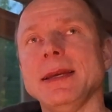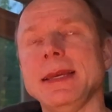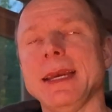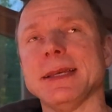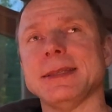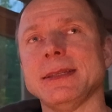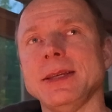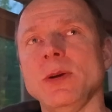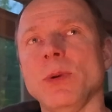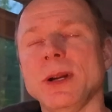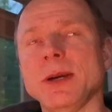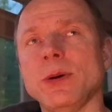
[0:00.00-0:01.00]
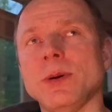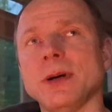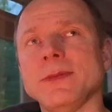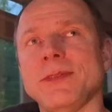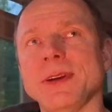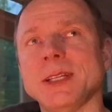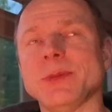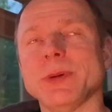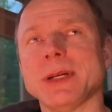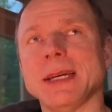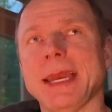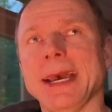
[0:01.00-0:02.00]
yes, you want to go on
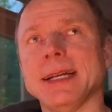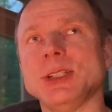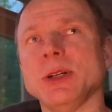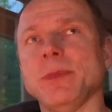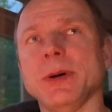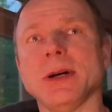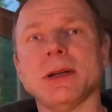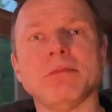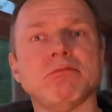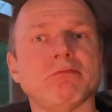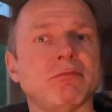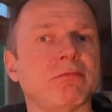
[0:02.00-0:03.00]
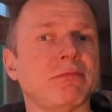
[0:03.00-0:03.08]
Facebook and catch up on